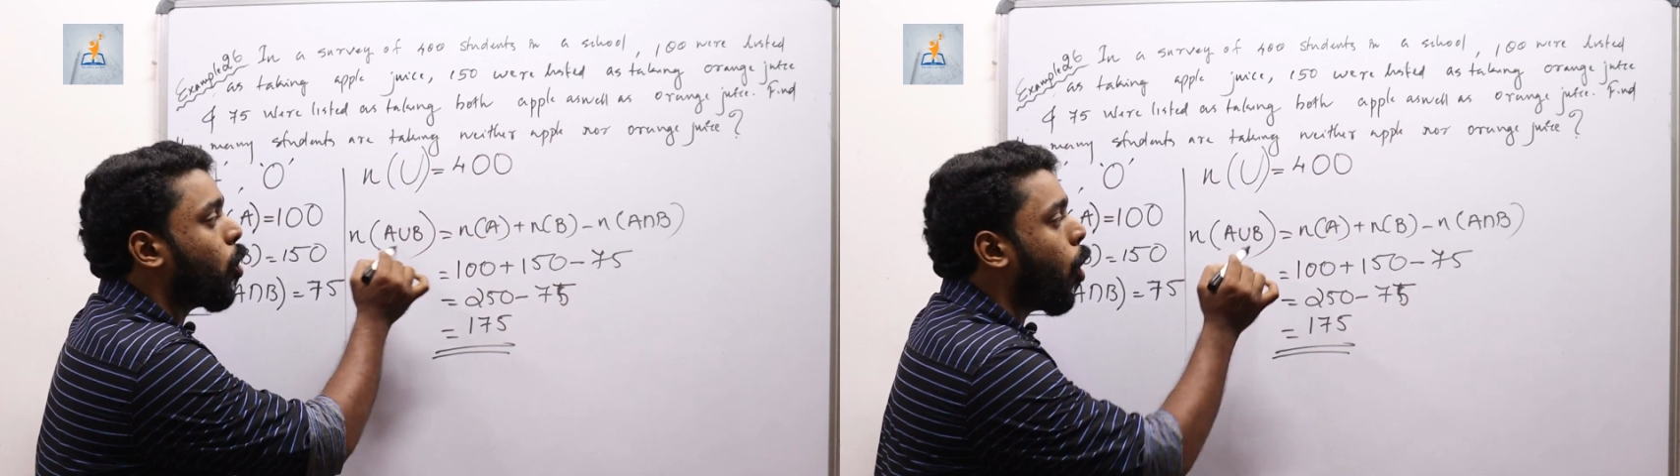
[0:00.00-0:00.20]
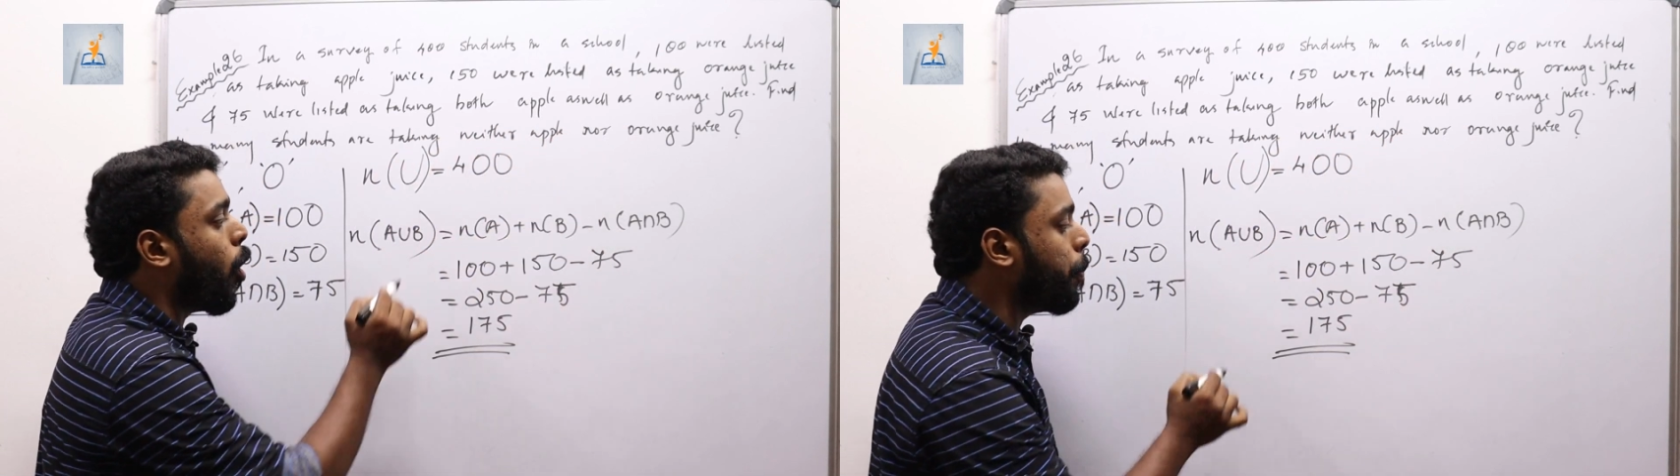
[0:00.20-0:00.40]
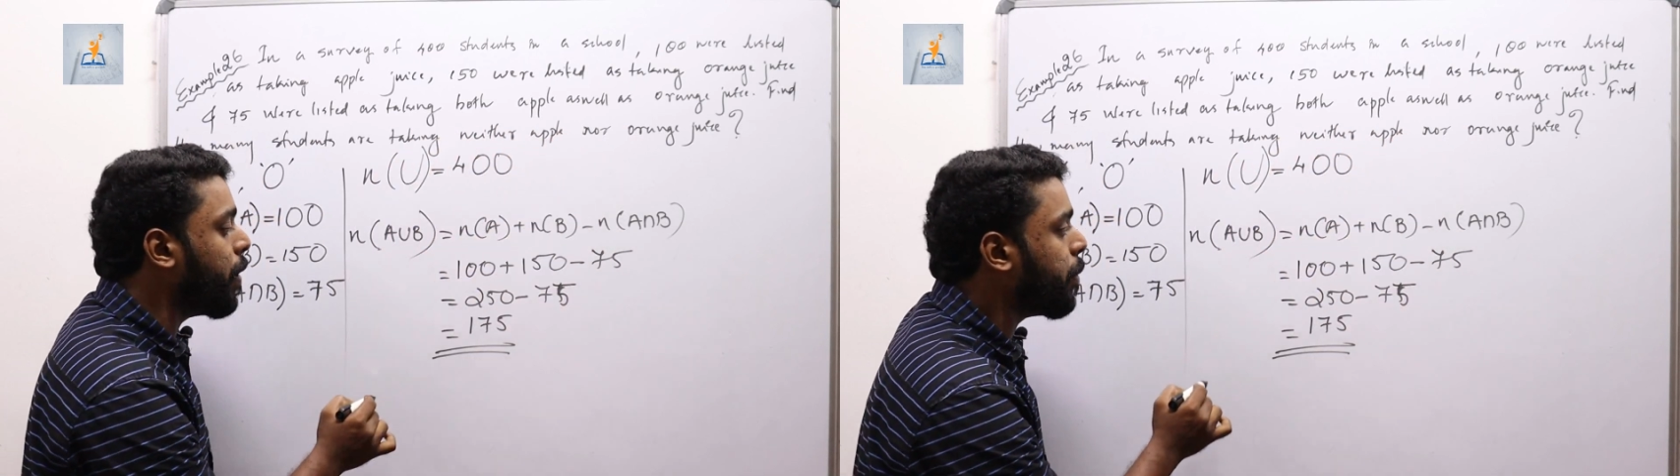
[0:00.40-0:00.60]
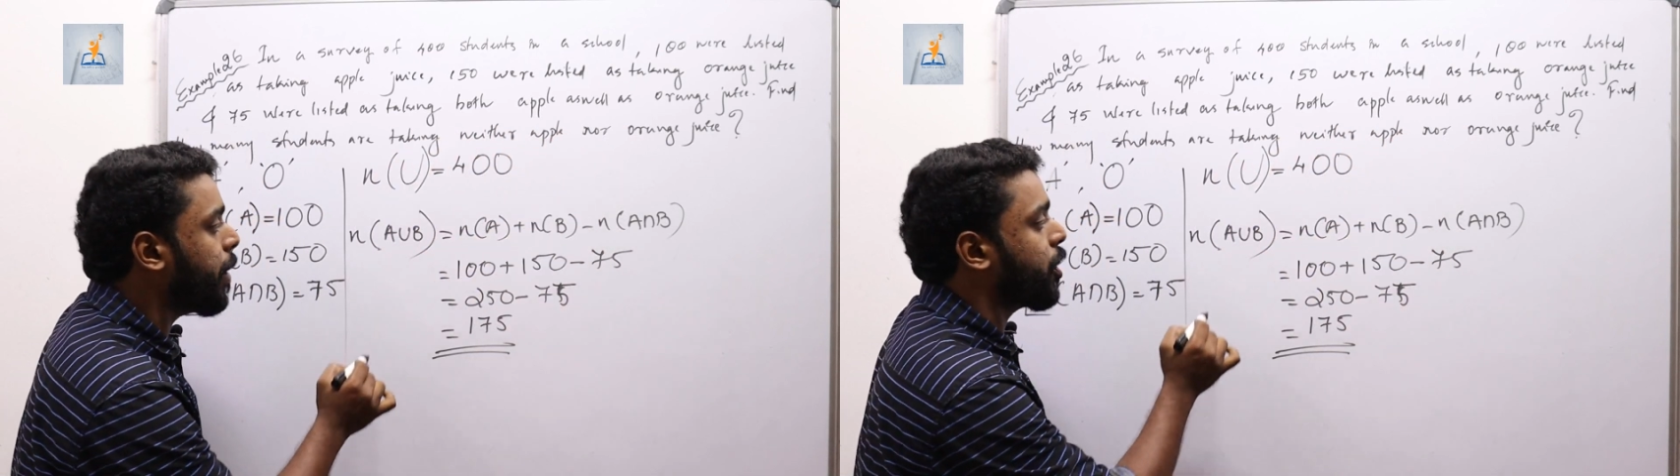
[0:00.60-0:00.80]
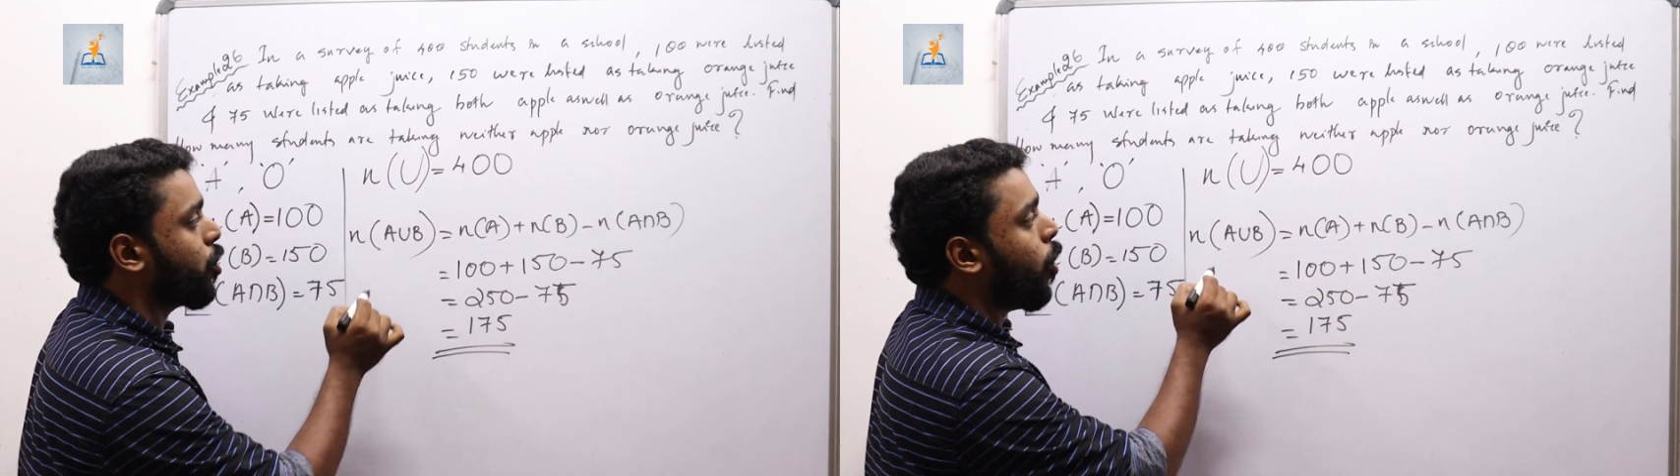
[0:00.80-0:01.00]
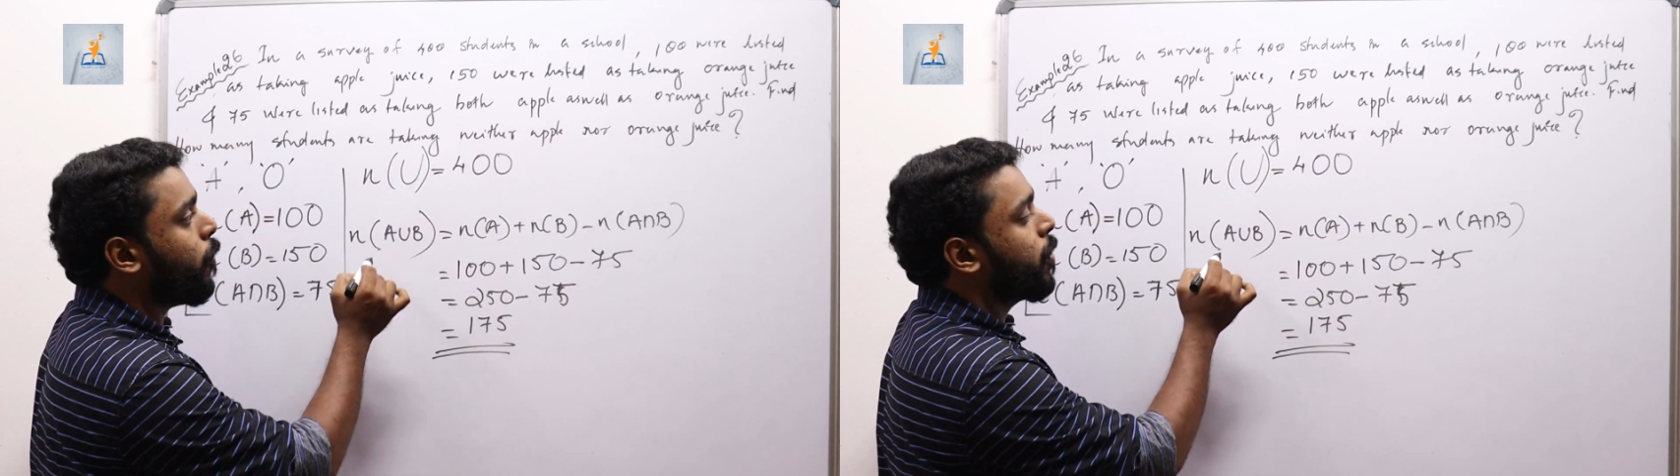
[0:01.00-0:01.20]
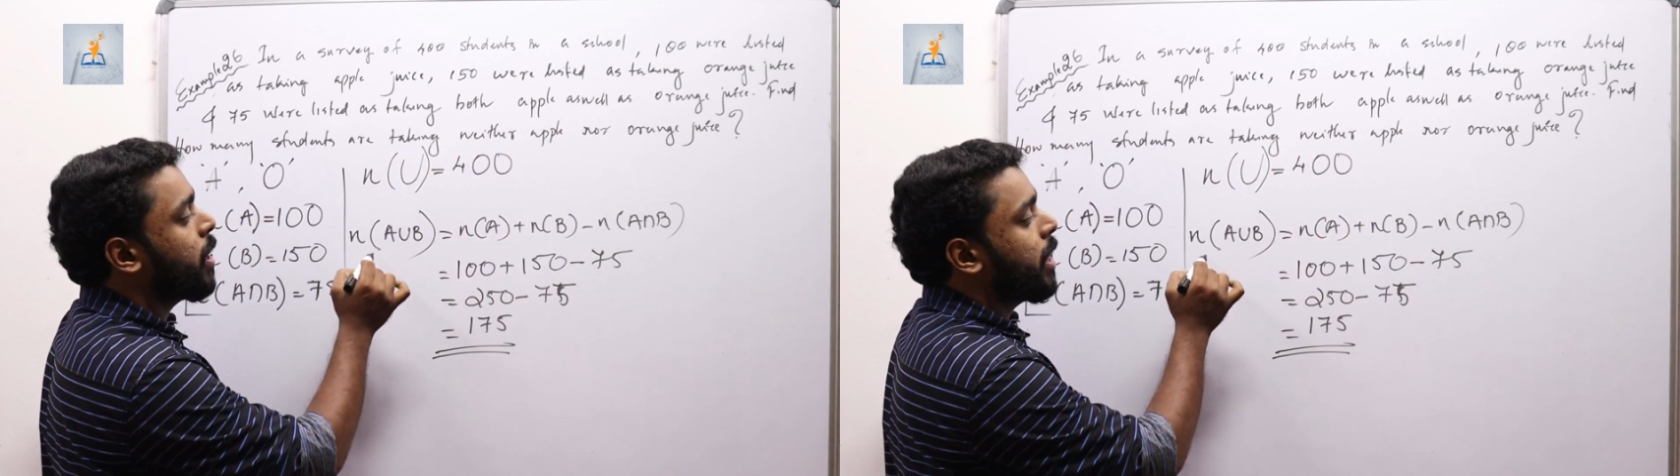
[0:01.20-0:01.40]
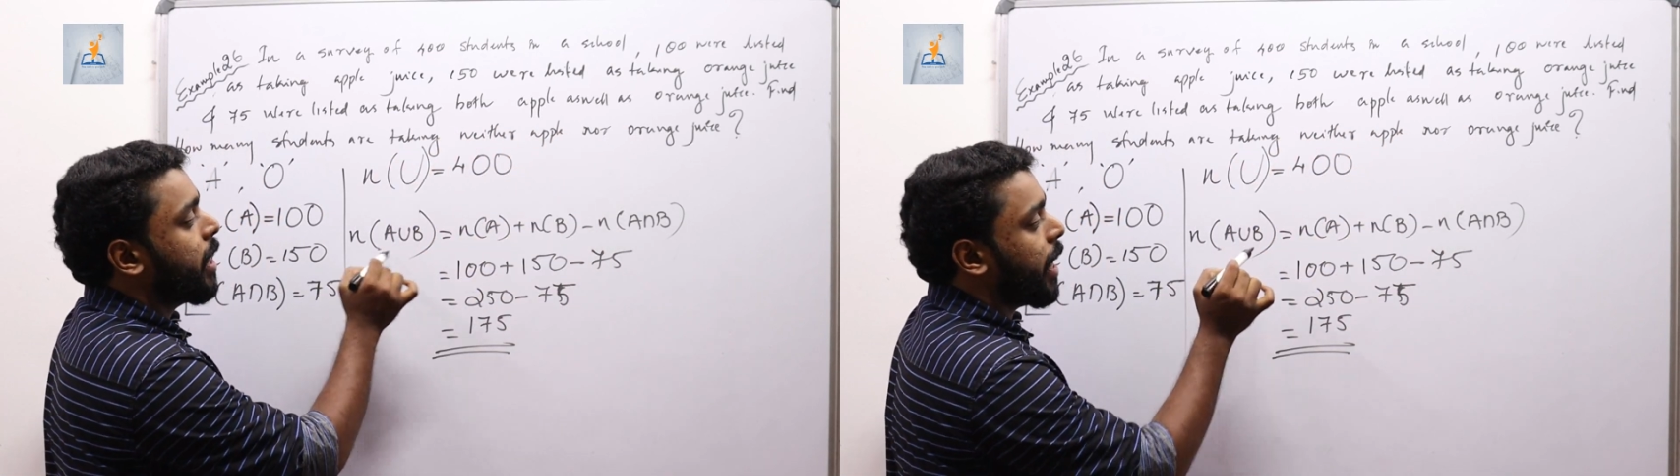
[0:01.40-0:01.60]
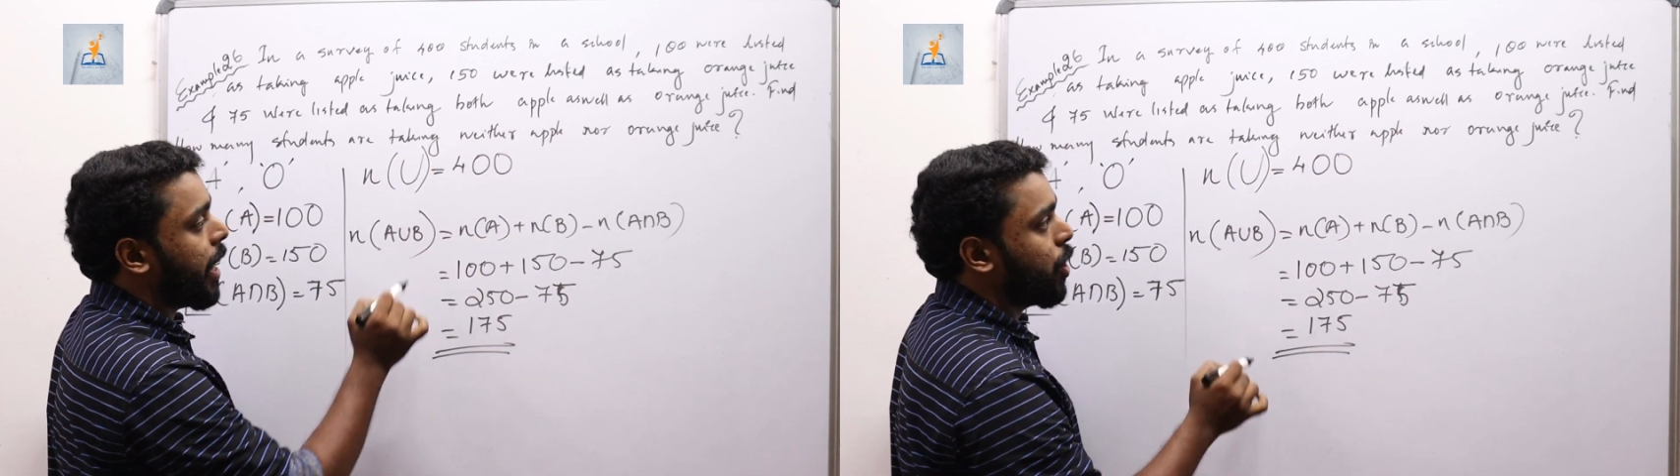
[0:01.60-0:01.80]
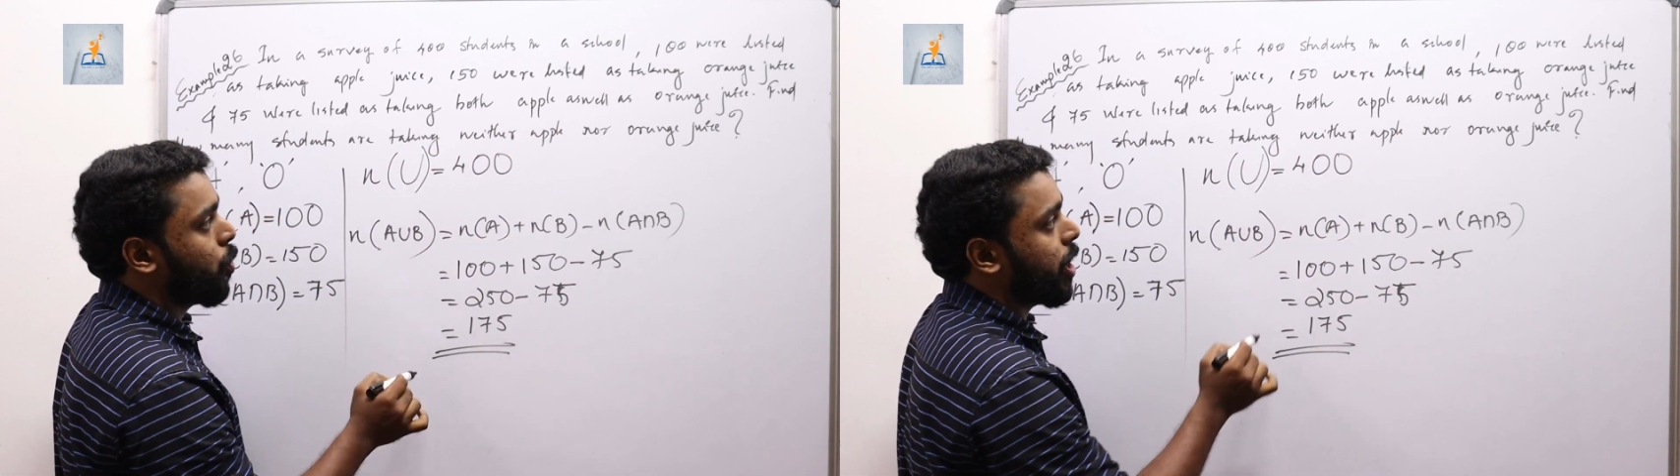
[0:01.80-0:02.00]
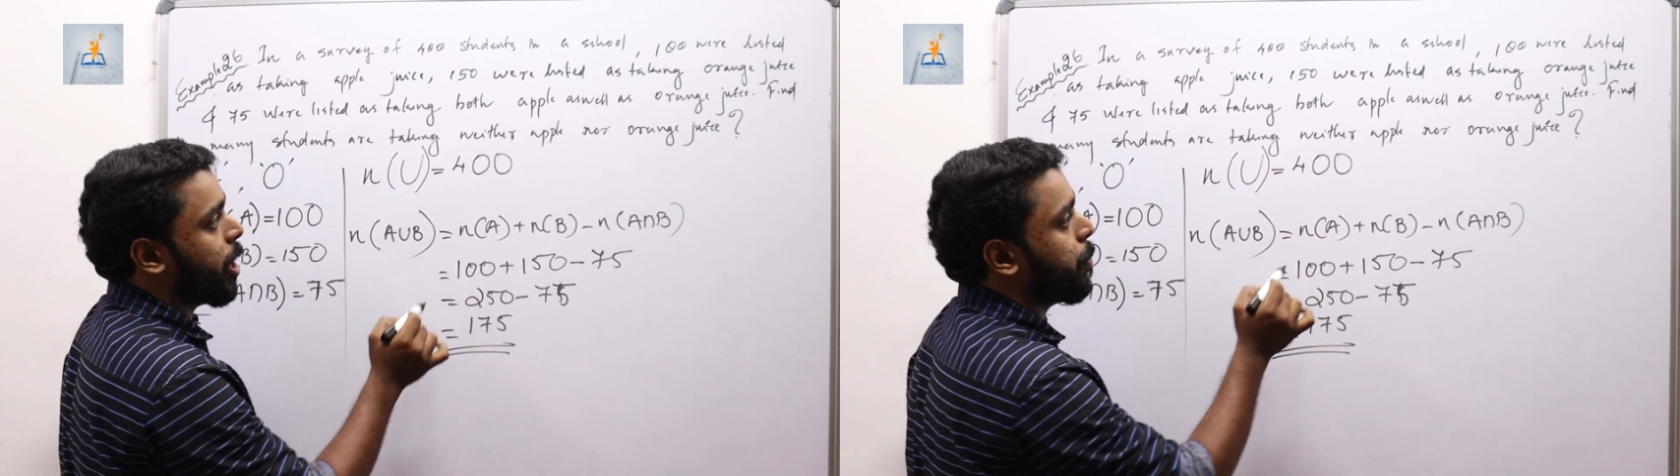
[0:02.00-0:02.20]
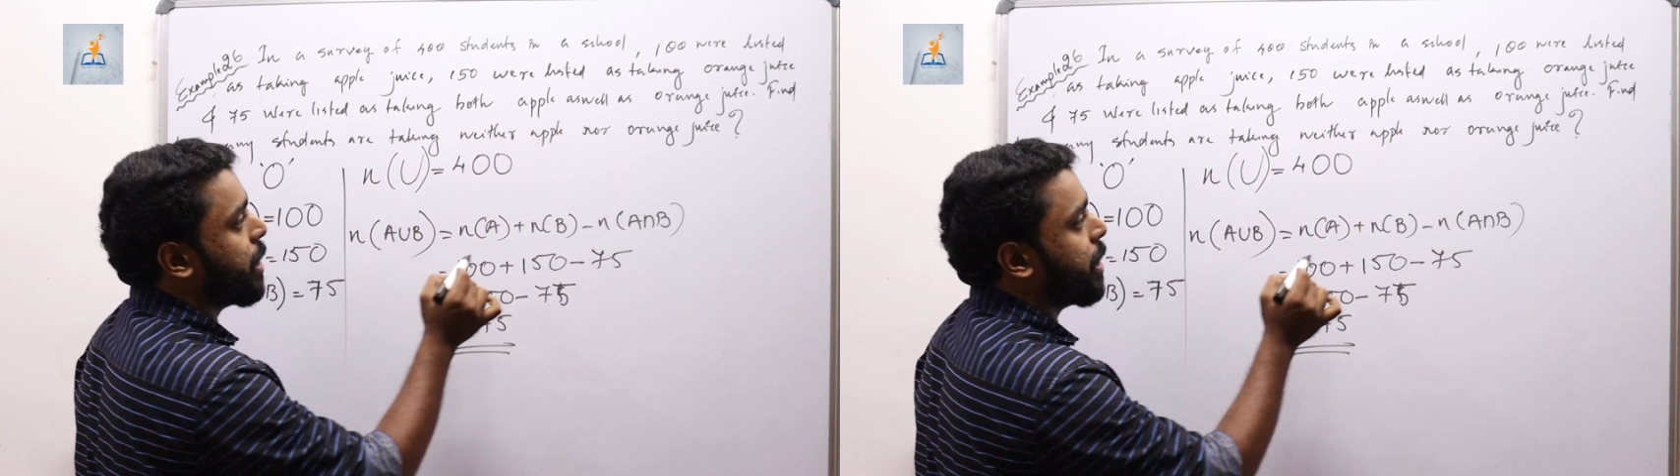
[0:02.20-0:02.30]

complement of A union